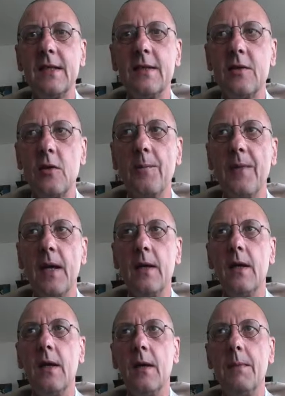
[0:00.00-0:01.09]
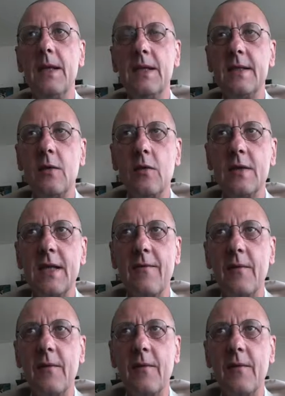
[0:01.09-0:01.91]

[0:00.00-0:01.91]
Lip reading: And so many souls